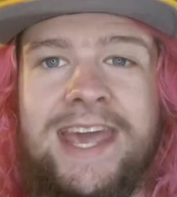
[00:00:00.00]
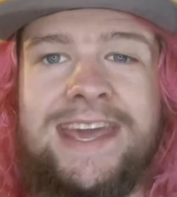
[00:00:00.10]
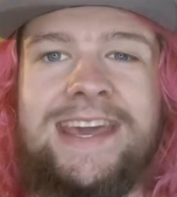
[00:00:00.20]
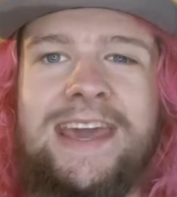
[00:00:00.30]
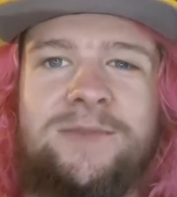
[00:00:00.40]

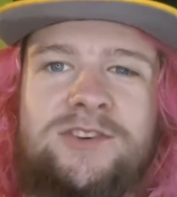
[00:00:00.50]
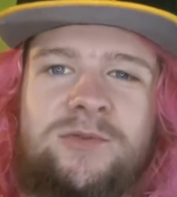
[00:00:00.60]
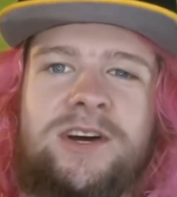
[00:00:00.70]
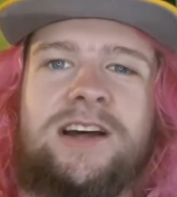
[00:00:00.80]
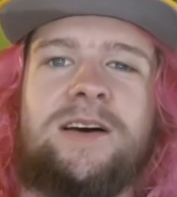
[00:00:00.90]
Hey gamers,
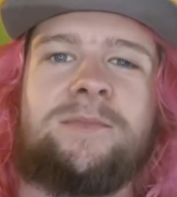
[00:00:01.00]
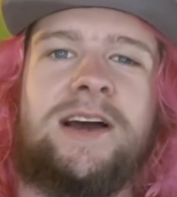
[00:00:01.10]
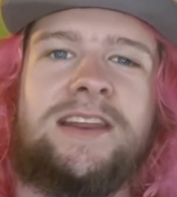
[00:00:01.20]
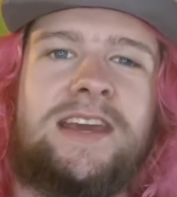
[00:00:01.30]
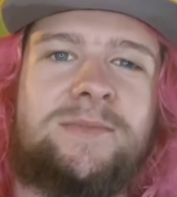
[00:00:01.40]
what up?
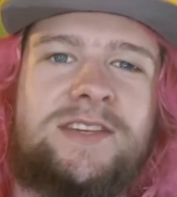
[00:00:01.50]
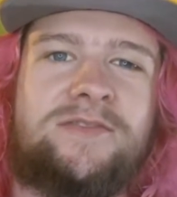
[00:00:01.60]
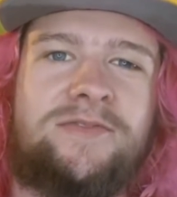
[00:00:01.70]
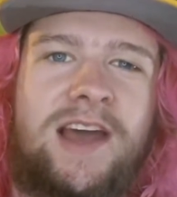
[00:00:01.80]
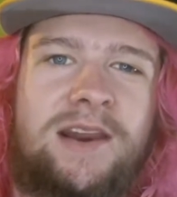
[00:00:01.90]
My name
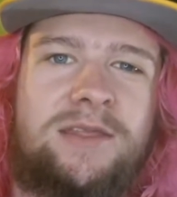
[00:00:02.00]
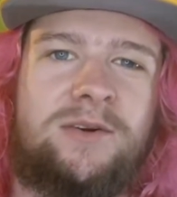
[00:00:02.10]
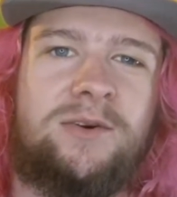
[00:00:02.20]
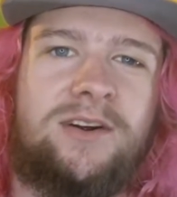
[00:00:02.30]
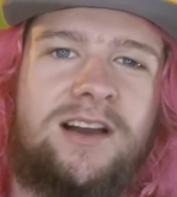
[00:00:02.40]
is Fat
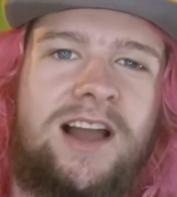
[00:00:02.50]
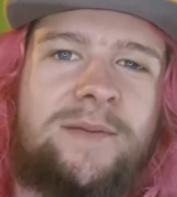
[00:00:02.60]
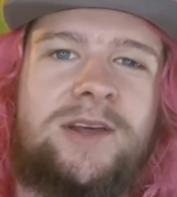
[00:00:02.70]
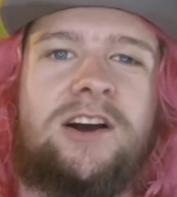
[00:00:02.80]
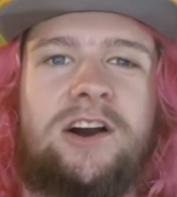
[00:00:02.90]
Thor.
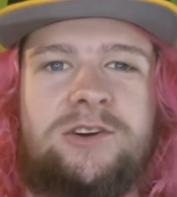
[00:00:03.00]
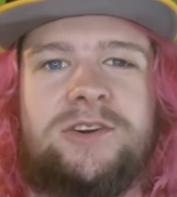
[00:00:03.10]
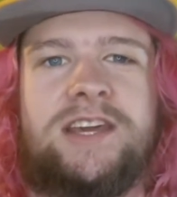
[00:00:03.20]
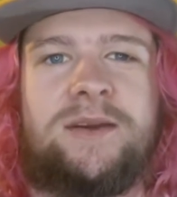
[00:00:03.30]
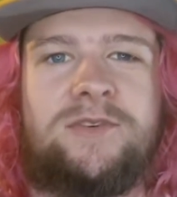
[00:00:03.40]
I've been a
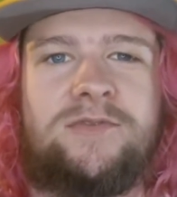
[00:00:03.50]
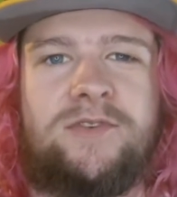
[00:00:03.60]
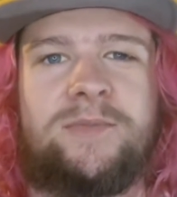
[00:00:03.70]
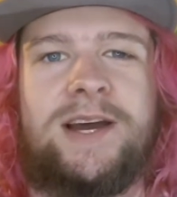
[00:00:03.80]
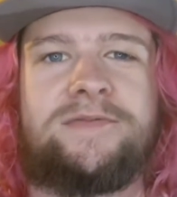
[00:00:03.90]
hardcore gamer
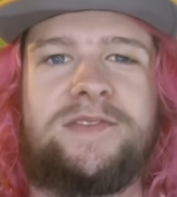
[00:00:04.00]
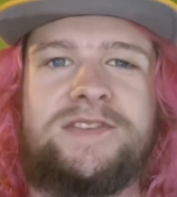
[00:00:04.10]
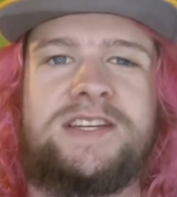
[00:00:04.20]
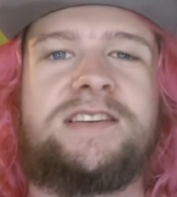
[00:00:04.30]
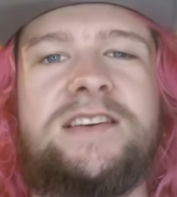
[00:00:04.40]
for about
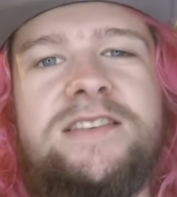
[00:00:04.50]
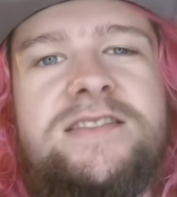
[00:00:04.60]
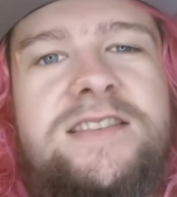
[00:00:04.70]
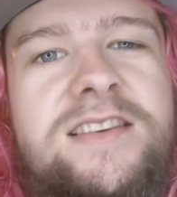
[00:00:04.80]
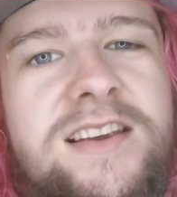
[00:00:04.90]
15 years.